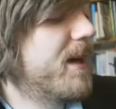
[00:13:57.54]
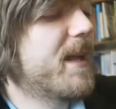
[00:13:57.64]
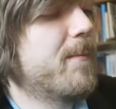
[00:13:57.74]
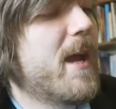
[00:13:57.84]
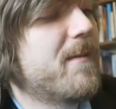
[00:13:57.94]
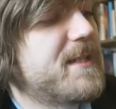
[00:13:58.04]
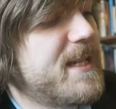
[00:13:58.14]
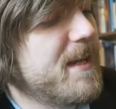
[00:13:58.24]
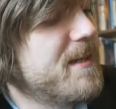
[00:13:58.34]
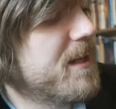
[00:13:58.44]
Okay, then we
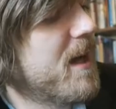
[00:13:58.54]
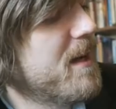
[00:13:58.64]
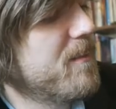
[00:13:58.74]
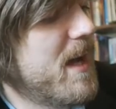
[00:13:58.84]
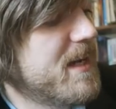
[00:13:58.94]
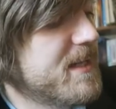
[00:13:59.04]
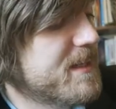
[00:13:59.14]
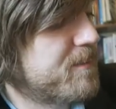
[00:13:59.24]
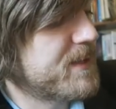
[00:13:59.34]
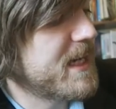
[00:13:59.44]
have Tinder
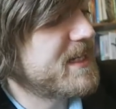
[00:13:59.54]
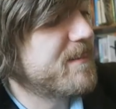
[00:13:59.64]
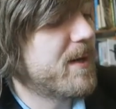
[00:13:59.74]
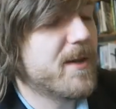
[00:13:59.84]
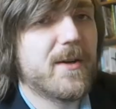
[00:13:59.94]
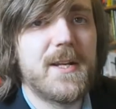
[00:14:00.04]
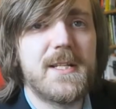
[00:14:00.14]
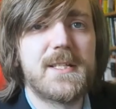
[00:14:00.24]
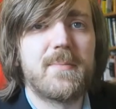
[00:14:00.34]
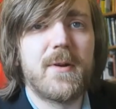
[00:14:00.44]
Nightmares, presented by
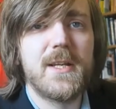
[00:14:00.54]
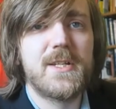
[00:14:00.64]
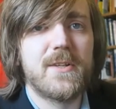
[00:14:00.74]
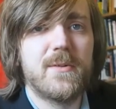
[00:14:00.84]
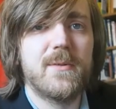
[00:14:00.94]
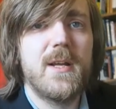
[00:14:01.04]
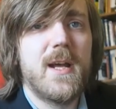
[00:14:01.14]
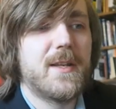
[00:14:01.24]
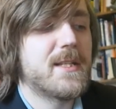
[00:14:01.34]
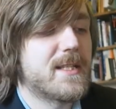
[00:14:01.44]
Uninspirational,
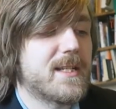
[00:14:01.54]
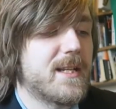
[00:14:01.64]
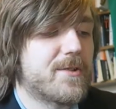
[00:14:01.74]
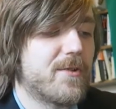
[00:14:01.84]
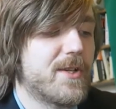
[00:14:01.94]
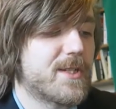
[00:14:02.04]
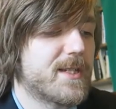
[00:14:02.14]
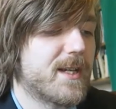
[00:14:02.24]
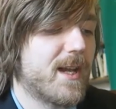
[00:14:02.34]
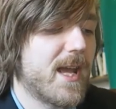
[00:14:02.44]
and this is literally
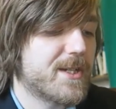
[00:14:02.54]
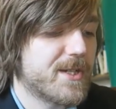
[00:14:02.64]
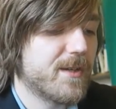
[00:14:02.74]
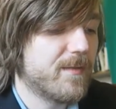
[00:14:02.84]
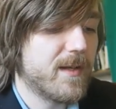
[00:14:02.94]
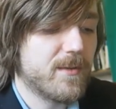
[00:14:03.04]
just a collection of